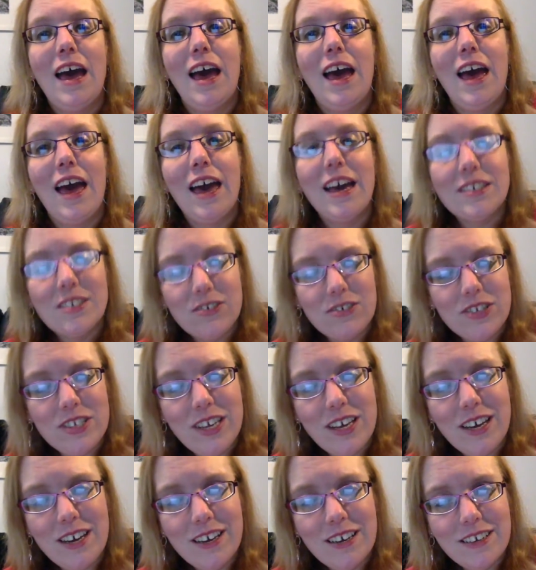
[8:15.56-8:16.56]

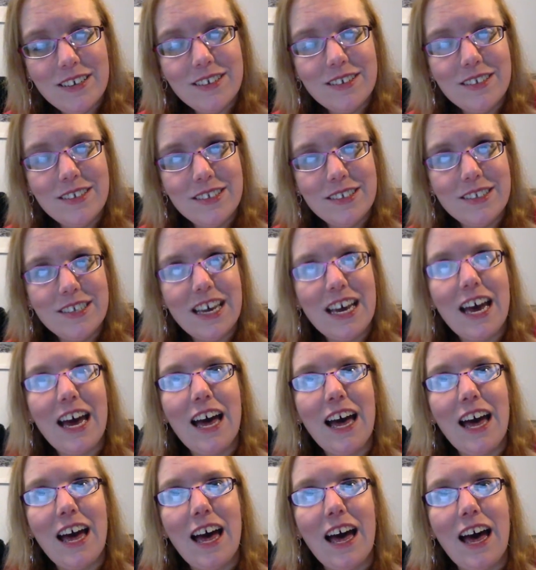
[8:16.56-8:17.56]
Exercise,
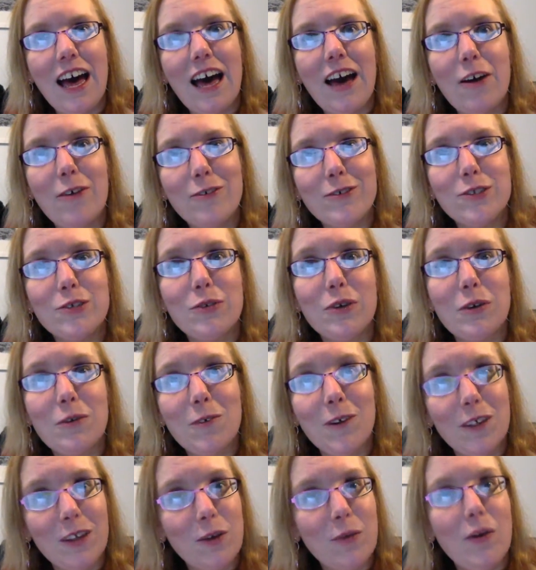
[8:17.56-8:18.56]
I was doing
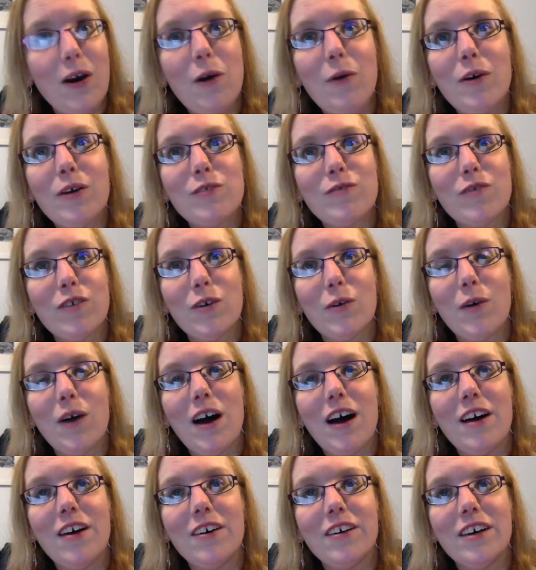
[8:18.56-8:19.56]
really well with for a
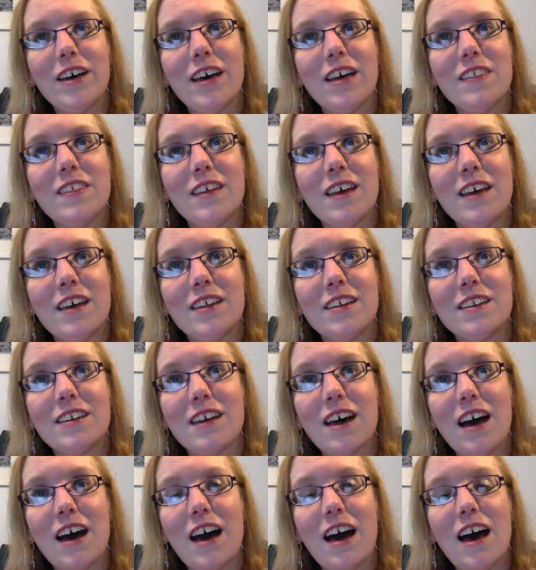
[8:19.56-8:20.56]
while, and then
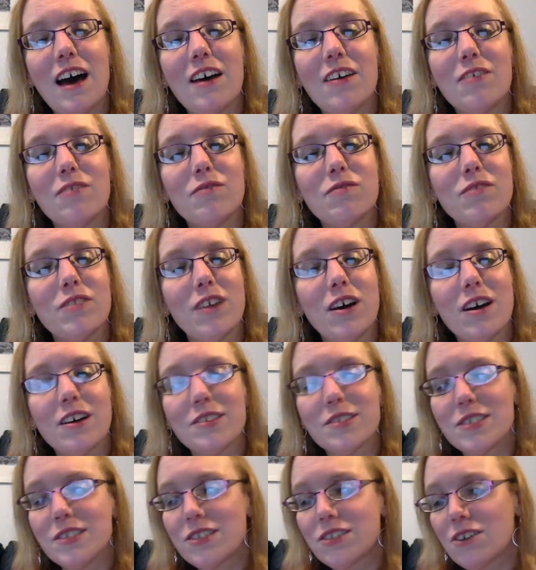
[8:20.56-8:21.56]
I've
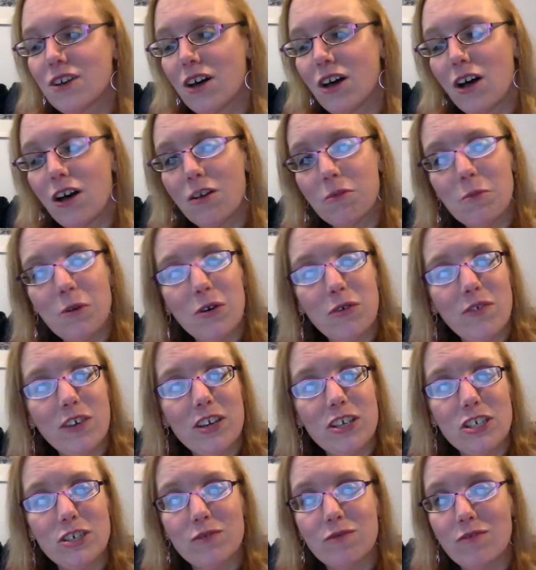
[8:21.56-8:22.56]
lost all
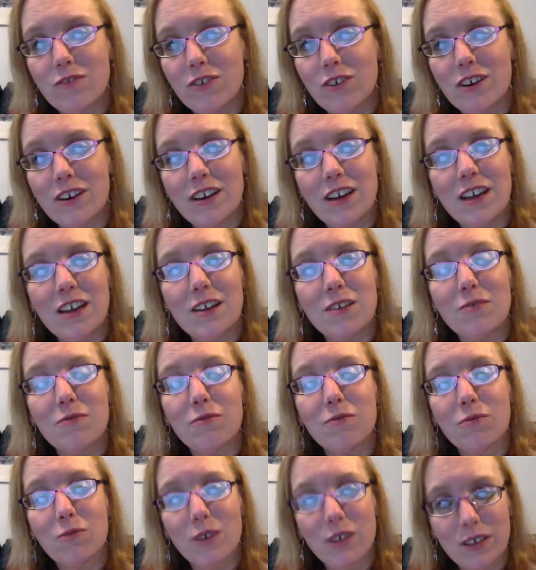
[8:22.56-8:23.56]
motivation for it, and it
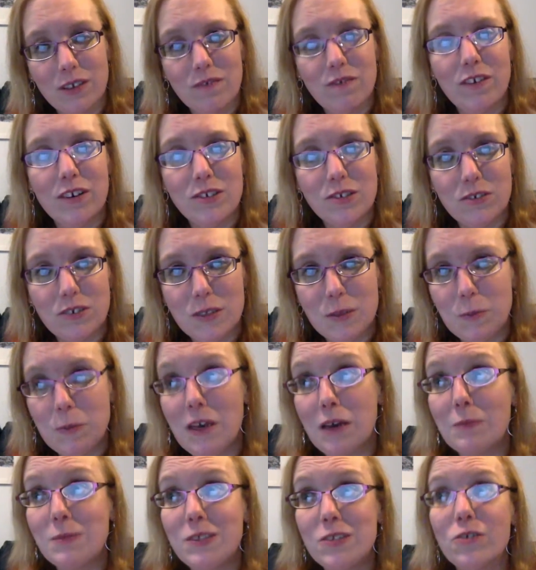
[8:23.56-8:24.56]
really frustrates
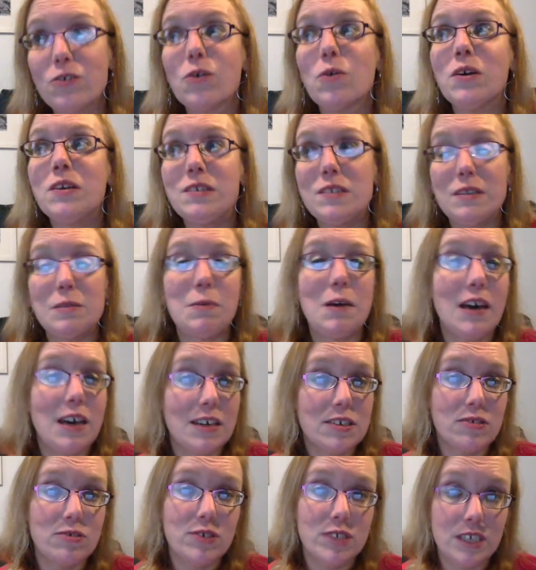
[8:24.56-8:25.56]
me. I'm still going to see my
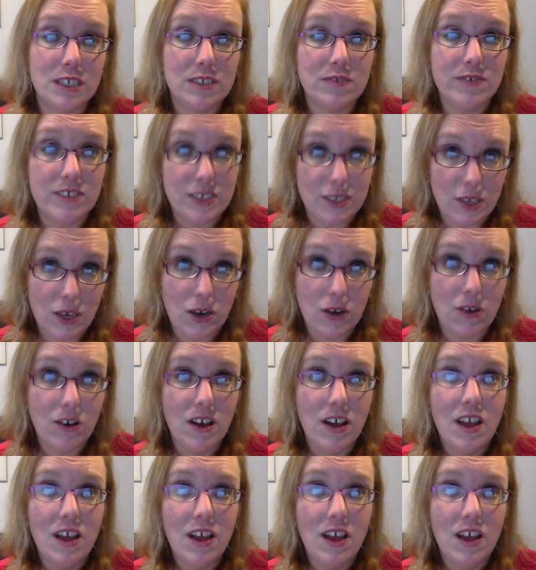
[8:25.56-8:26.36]
exercise physio